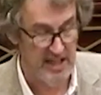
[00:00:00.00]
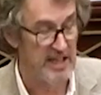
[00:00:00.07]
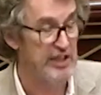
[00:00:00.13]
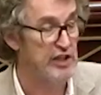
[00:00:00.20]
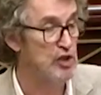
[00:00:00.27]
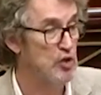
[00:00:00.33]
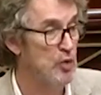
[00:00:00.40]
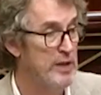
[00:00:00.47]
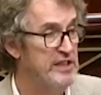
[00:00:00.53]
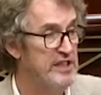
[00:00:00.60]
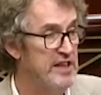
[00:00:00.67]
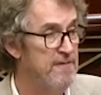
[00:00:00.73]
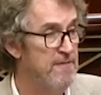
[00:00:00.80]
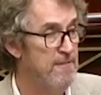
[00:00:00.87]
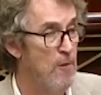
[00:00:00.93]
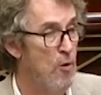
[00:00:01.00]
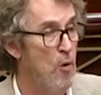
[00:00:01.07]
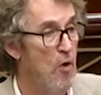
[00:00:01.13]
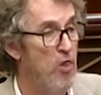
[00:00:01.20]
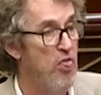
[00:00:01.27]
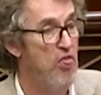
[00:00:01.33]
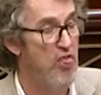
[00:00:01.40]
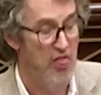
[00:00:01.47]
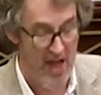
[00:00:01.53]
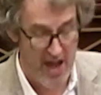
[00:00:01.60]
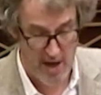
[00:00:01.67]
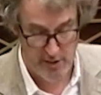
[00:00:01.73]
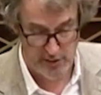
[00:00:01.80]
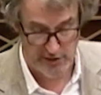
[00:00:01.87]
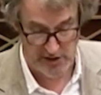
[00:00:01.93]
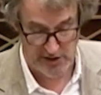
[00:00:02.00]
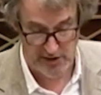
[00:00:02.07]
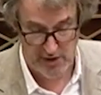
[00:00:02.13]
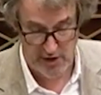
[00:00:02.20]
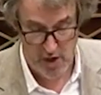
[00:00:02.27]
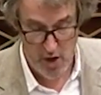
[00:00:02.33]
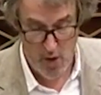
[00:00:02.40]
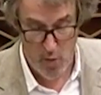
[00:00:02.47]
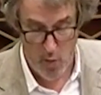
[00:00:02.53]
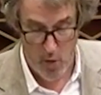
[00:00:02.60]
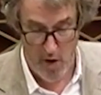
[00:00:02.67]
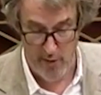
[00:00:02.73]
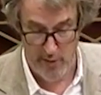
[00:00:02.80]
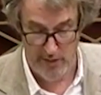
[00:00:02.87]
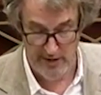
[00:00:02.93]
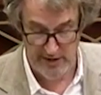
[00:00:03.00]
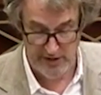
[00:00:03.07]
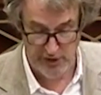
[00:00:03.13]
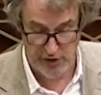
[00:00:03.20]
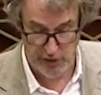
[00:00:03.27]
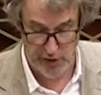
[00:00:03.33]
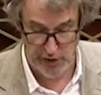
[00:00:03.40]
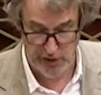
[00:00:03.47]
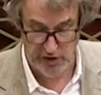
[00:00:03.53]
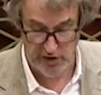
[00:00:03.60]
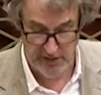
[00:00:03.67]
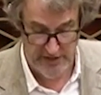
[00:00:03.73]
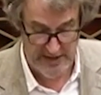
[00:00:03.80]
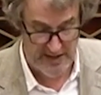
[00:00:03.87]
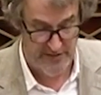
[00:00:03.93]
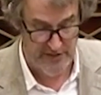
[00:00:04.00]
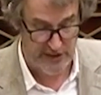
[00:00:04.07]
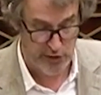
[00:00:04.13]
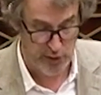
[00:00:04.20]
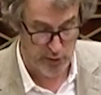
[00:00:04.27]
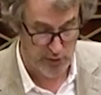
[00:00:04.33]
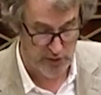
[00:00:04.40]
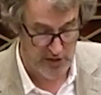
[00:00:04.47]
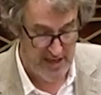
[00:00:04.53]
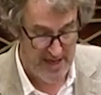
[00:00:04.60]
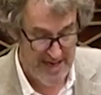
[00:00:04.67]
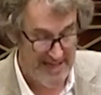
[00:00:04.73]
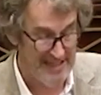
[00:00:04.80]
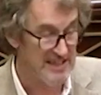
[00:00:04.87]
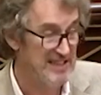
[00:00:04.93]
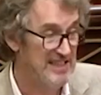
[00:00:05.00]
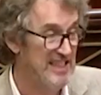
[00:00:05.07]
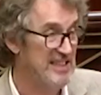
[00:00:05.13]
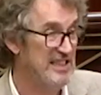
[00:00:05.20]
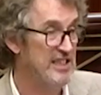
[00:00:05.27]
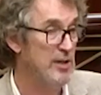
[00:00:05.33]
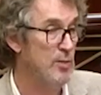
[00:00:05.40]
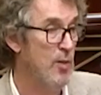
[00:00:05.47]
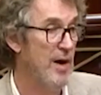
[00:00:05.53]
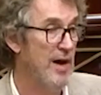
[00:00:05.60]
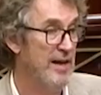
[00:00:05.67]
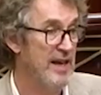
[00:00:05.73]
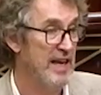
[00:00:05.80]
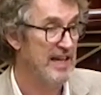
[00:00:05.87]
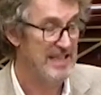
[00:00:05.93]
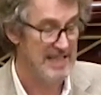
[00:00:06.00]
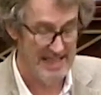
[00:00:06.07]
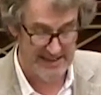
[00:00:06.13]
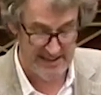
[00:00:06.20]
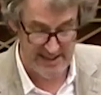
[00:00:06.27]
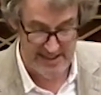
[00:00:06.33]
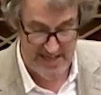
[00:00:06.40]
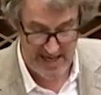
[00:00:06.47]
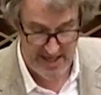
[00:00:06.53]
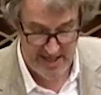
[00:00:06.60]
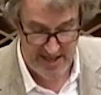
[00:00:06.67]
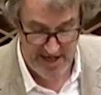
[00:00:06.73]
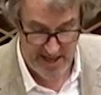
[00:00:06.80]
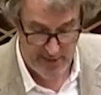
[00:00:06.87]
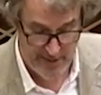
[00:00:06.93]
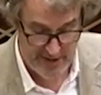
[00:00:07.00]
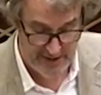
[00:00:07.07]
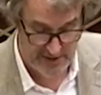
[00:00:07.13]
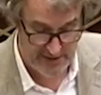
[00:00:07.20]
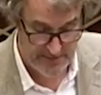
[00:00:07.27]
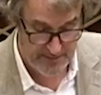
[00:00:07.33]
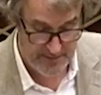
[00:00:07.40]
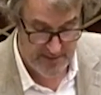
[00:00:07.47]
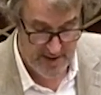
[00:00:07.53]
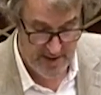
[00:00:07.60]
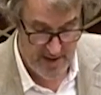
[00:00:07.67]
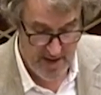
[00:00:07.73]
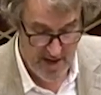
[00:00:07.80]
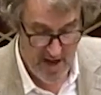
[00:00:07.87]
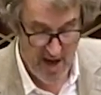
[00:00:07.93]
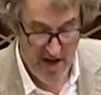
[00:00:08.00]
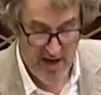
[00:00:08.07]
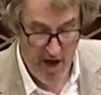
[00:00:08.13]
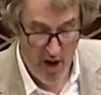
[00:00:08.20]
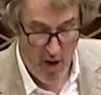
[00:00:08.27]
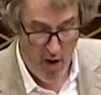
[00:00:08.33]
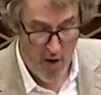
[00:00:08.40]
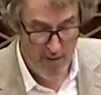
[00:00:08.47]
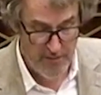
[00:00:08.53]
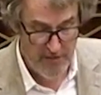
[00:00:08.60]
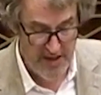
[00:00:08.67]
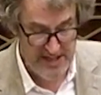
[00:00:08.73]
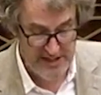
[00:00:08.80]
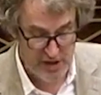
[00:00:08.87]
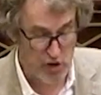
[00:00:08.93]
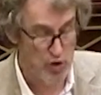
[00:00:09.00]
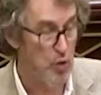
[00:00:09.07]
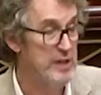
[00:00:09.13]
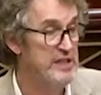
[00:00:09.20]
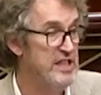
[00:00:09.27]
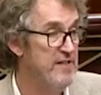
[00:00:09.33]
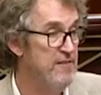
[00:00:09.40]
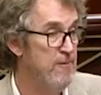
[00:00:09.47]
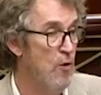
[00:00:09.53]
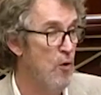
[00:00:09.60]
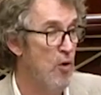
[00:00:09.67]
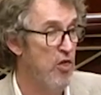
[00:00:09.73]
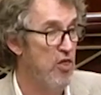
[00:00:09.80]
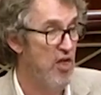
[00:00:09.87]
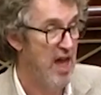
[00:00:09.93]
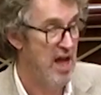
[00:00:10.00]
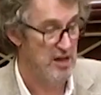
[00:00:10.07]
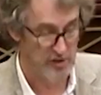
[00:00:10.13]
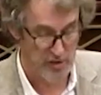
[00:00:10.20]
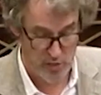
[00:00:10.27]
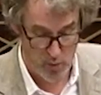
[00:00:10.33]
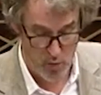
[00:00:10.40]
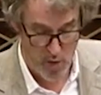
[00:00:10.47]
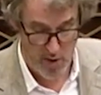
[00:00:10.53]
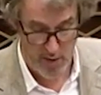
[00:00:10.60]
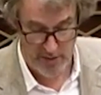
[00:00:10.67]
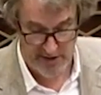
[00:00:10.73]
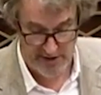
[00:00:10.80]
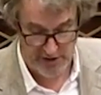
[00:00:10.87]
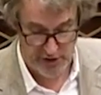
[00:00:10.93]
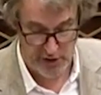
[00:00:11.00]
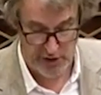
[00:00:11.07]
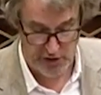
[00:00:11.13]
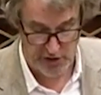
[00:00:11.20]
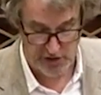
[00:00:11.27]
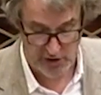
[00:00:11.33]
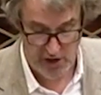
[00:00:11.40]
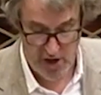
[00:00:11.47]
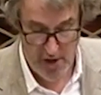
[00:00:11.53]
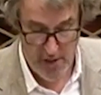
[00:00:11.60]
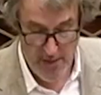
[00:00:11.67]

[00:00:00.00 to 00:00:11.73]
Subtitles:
nearly 24,000 warrantless searches of individuals in 61 designated areas. Now, of these 24,000 warrantless searches,